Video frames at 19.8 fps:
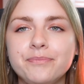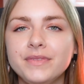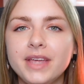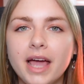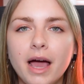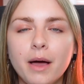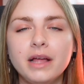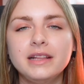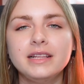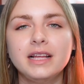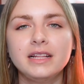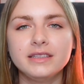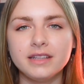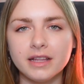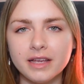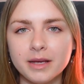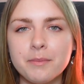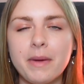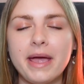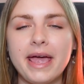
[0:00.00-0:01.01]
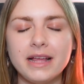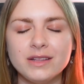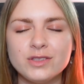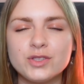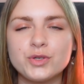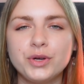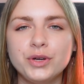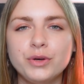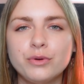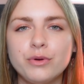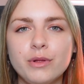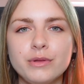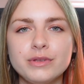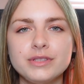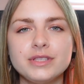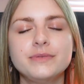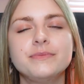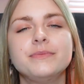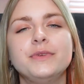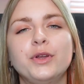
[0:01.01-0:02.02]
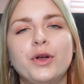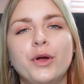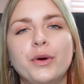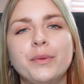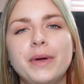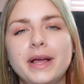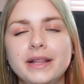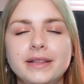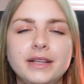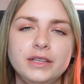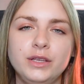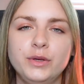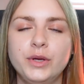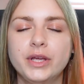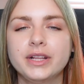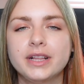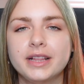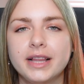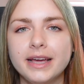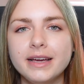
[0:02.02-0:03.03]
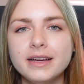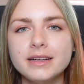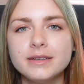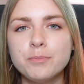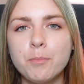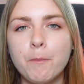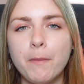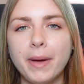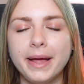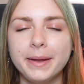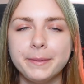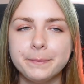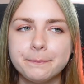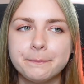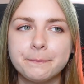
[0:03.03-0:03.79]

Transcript: yeah, and then like my end screen rolls, you know, and then you can click, but